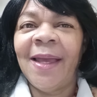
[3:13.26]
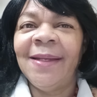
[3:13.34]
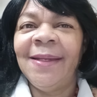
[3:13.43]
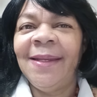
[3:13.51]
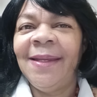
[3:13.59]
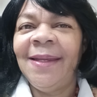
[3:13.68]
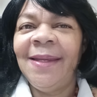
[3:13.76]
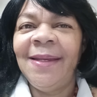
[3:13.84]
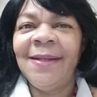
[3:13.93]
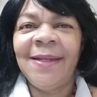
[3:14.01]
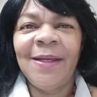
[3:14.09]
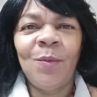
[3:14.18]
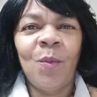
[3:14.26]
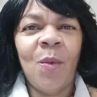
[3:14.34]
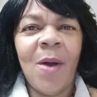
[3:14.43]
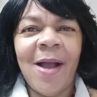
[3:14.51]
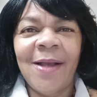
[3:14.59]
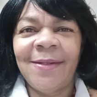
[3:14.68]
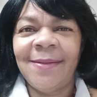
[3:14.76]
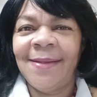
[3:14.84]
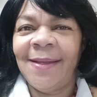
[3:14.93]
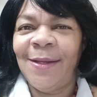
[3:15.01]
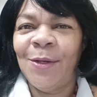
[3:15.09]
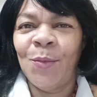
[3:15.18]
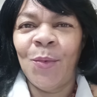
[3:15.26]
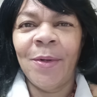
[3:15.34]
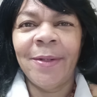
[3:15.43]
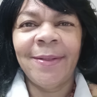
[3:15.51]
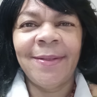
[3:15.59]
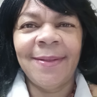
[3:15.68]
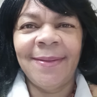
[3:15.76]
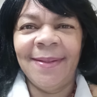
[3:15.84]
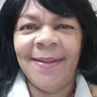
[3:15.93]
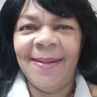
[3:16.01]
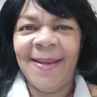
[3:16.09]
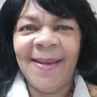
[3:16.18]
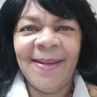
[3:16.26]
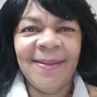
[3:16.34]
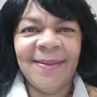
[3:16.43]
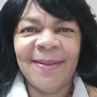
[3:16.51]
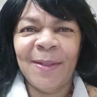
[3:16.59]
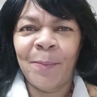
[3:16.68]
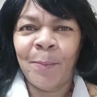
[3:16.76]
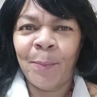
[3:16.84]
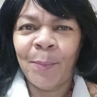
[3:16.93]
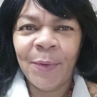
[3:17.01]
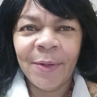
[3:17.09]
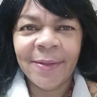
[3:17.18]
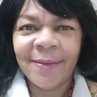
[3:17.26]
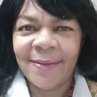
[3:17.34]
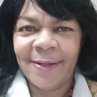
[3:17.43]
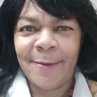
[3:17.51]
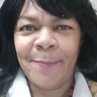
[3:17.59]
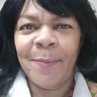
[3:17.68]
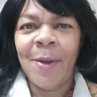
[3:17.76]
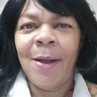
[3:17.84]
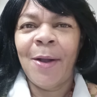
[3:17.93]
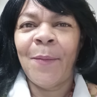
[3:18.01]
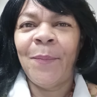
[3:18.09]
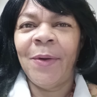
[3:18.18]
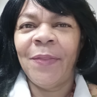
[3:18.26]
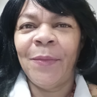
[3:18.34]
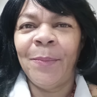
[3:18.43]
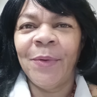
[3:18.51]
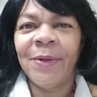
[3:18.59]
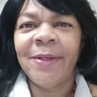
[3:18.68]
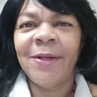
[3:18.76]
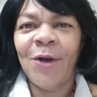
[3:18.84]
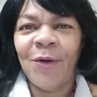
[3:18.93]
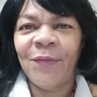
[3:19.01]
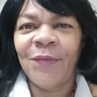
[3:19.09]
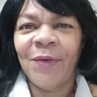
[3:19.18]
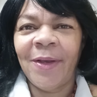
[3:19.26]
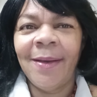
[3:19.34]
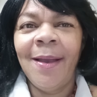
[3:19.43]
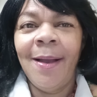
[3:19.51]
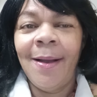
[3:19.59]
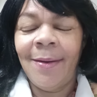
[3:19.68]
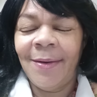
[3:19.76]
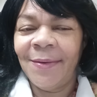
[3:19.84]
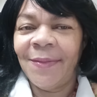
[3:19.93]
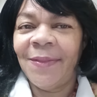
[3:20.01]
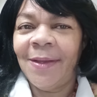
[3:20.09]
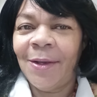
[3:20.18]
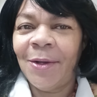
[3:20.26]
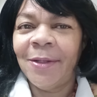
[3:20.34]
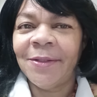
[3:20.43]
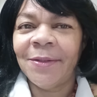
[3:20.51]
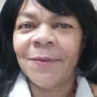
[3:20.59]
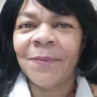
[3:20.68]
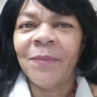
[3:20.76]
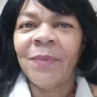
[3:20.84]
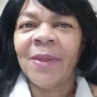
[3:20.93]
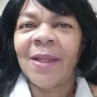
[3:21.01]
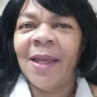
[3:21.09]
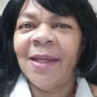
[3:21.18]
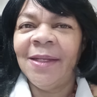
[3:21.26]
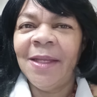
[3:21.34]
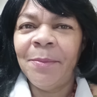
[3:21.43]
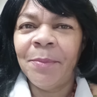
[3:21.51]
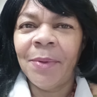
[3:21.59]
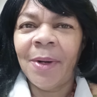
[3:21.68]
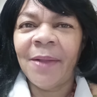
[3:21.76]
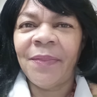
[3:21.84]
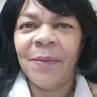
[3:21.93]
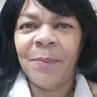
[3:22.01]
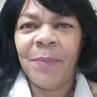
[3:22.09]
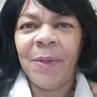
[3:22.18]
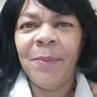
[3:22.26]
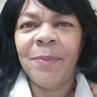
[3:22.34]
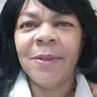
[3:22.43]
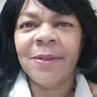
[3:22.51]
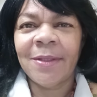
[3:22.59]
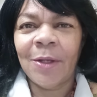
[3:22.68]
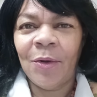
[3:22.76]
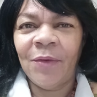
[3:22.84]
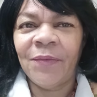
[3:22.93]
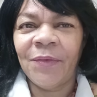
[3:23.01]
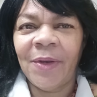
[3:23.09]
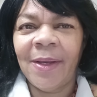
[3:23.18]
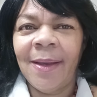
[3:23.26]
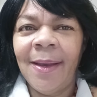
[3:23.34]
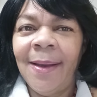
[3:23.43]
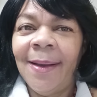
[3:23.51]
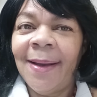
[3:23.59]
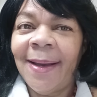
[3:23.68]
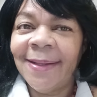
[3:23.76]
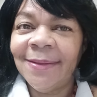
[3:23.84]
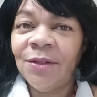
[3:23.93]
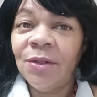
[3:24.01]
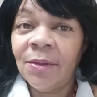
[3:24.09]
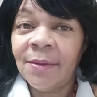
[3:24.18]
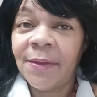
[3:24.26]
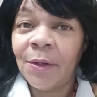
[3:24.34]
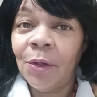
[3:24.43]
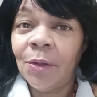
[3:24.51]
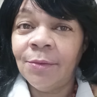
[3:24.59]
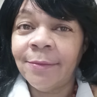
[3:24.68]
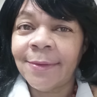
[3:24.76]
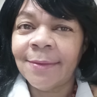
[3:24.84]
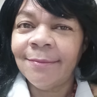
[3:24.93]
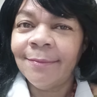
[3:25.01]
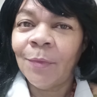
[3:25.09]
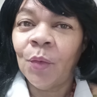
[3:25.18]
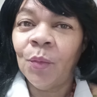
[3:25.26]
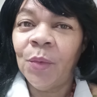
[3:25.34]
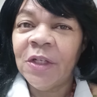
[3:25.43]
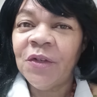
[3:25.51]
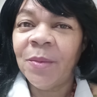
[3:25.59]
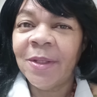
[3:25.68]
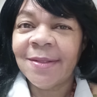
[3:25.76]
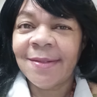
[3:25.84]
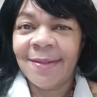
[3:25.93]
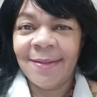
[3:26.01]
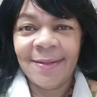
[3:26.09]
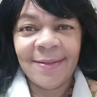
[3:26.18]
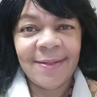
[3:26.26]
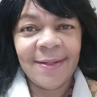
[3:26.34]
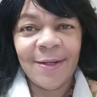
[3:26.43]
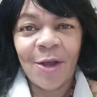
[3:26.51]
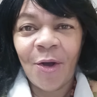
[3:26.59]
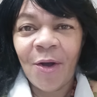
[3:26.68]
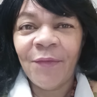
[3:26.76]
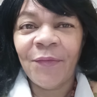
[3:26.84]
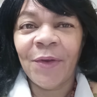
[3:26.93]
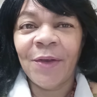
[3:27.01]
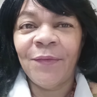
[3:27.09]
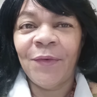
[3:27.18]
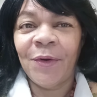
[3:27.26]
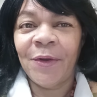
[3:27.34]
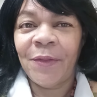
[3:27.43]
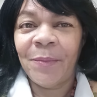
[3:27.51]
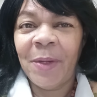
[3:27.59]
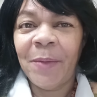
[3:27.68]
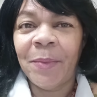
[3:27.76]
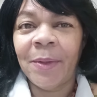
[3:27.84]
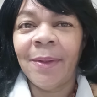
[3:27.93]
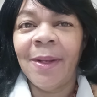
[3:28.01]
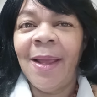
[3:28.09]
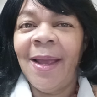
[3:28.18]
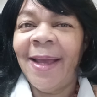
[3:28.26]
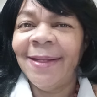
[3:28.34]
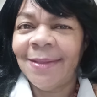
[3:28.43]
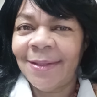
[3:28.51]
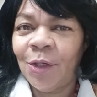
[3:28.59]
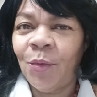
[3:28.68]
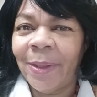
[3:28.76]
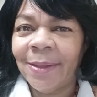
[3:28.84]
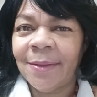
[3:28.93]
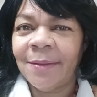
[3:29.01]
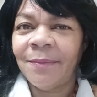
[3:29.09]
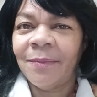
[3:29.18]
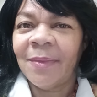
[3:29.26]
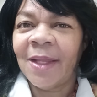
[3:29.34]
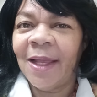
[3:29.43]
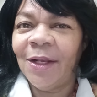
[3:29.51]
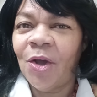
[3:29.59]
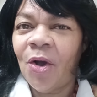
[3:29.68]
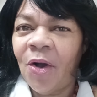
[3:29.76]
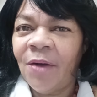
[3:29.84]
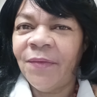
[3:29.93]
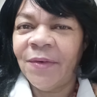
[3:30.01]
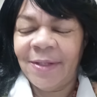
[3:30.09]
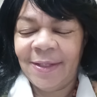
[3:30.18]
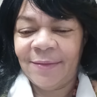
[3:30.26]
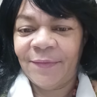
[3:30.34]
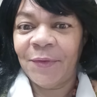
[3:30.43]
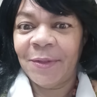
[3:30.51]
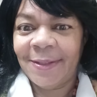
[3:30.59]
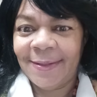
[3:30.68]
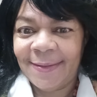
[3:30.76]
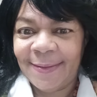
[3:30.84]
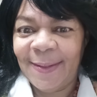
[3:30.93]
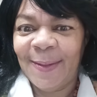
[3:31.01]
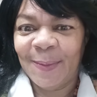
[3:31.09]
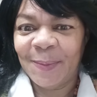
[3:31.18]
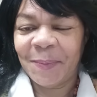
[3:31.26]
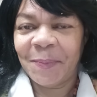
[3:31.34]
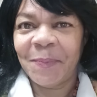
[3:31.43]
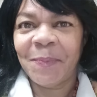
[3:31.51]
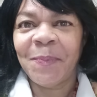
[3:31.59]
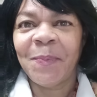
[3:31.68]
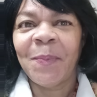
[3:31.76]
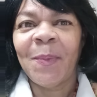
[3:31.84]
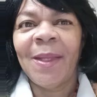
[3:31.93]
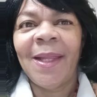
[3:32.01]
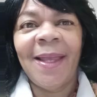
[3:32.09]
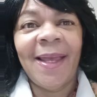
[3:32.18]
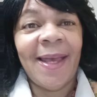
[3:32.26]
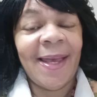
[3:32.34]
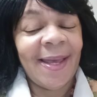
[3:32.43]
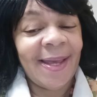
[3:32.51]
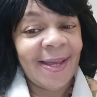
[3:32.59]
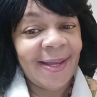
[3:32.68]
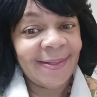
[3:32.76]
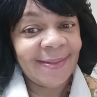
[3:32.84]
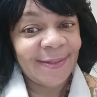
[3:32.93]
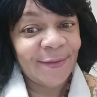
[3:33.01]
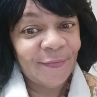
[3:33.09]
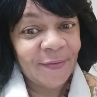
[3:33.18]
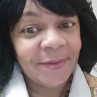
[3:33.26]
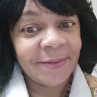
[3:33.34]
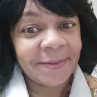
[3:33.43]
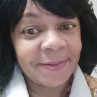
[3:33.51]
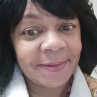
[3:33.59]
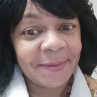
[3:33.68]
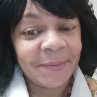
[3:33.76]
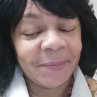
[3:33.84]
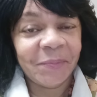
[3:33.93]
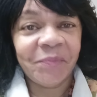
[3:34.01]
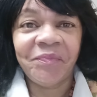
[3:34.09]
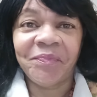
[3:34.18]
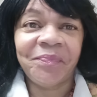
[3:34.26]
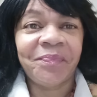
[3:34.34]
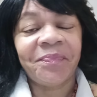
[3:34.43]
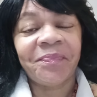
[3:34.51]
And he did wash the inwards and the legs, and burnt them upon the burnt offering on the altar. And he brought the people's offering, and took the goat which was the sin offering for the people, and slew it, and offered it for sin as the first. Hmm.